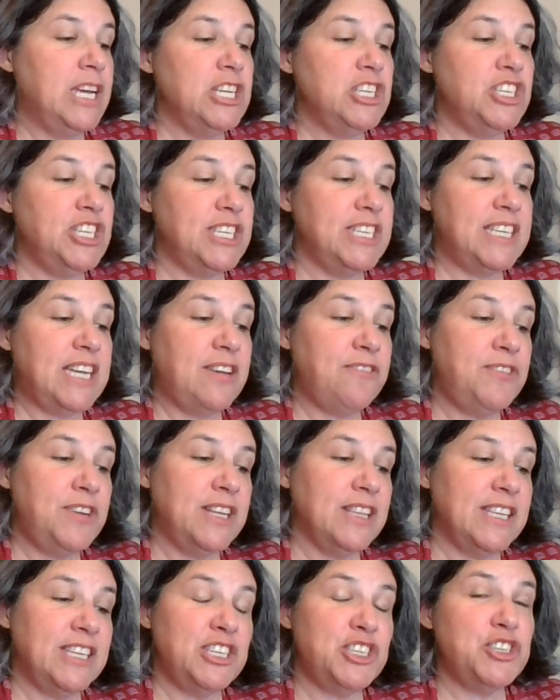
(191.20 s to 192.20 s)
She's
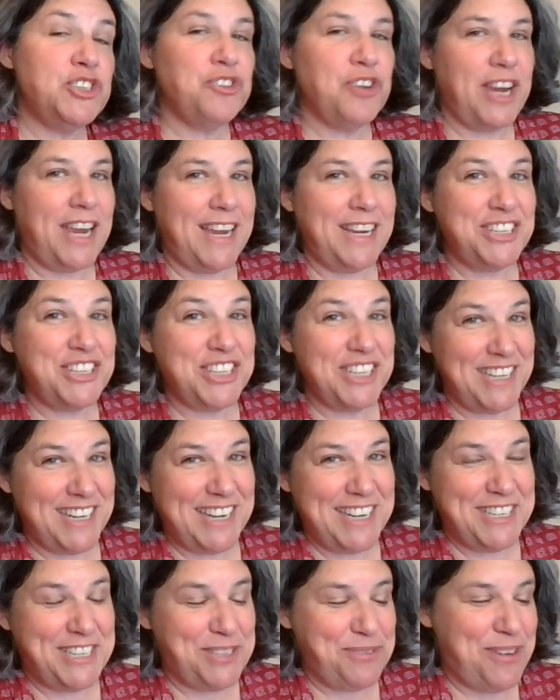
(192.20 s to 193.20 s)
definitely strange in a
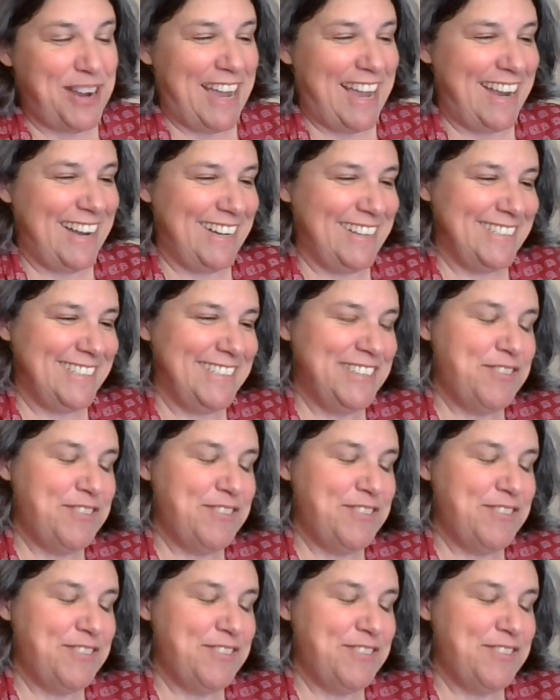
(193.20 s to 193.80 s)
nice way.